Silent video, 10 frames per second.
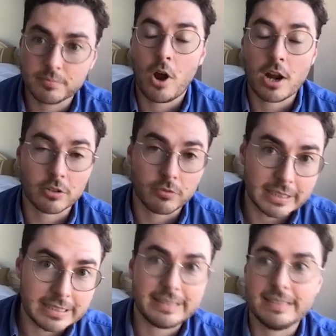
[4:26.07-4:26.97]
product
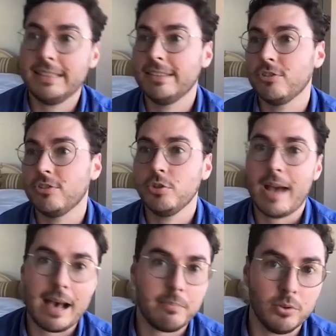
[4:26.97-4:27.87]
releases, new
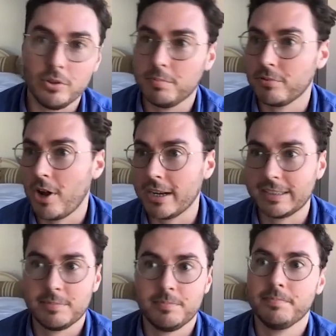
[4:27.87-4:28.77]
Apple
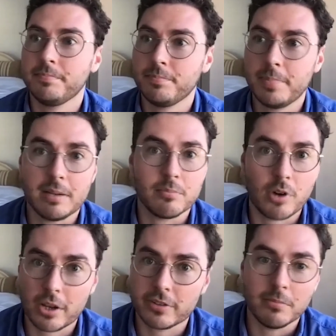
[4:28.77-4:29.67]
products being
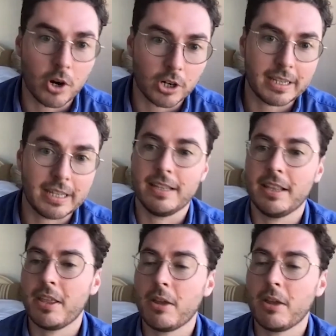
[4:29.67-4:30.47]
brought to market,